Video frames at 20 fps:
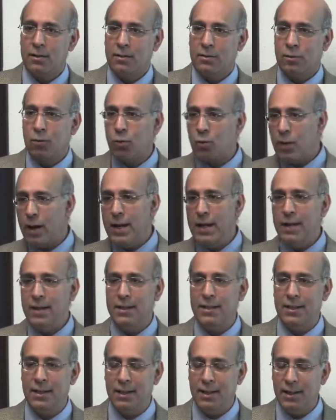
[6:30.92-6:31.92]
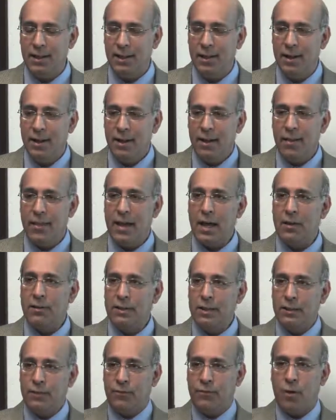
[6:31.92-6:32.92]
crazy that
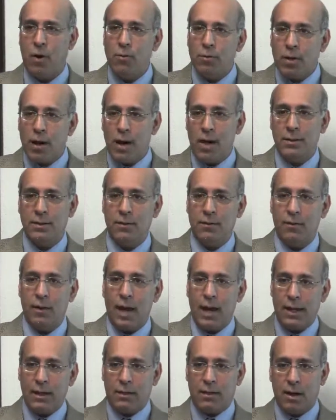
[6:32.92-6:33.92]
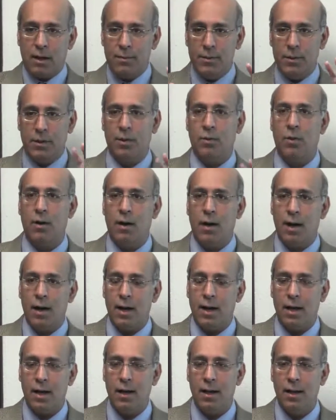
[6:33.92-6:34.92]
these photons of light come into our
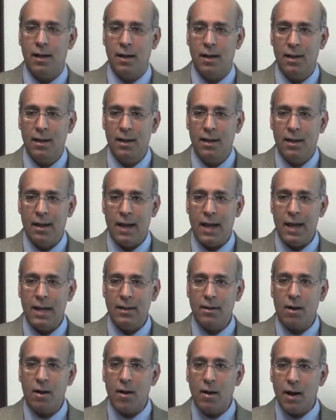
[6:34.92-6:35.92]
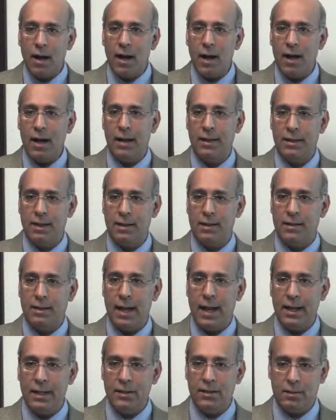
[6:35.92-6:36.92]
eye and our eye then
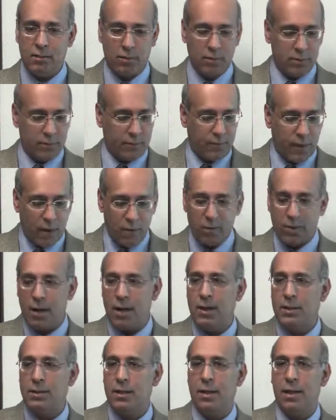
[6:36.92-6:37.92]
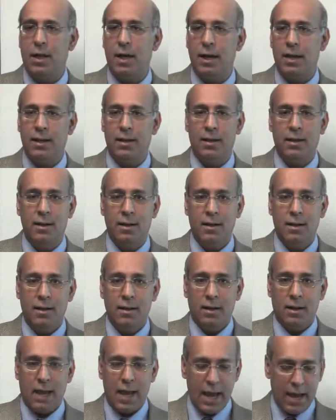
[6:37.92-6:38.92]
takes those photons of light
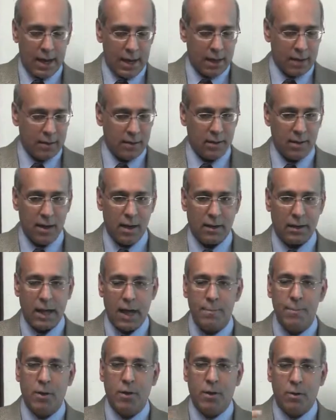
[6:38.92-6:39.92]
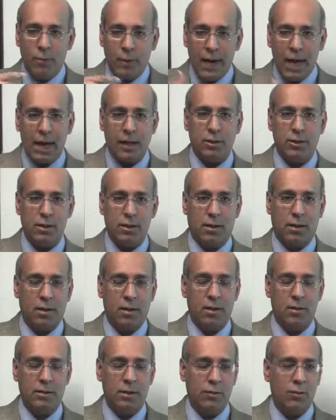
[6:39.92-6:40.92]
and a chemical reaction
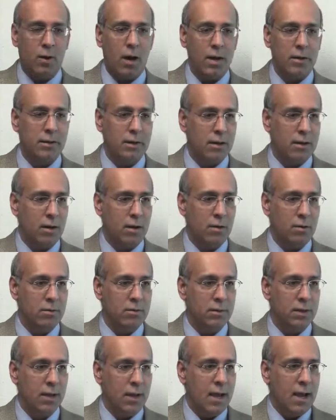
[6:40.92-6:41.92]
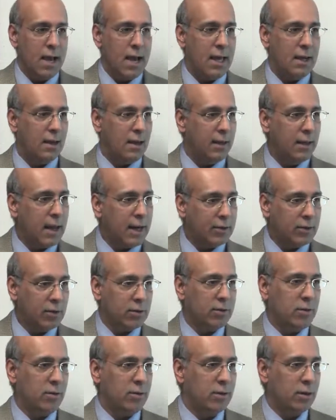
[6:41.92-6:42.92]
occurs in rods and cones, an
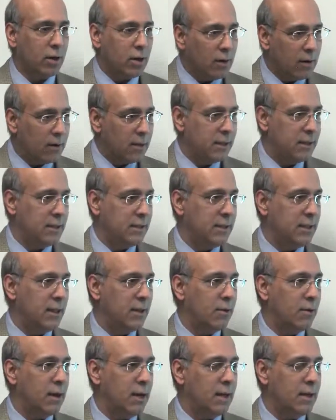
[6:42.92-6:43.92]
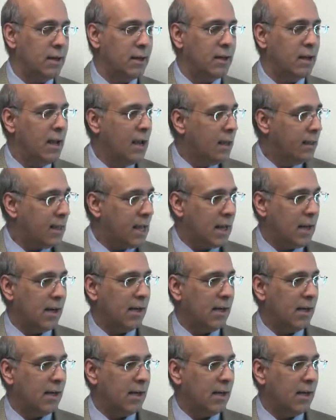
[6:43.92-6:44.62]
electrical current is generated. That